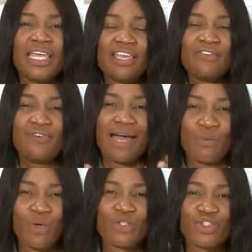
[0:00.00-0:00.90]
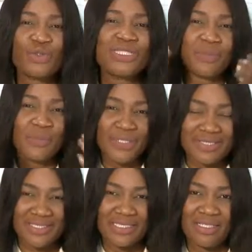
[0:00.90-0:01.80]
if I want to treat the
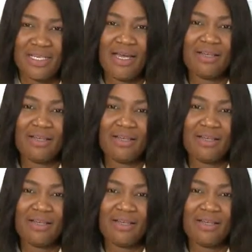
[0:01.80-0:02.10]
person.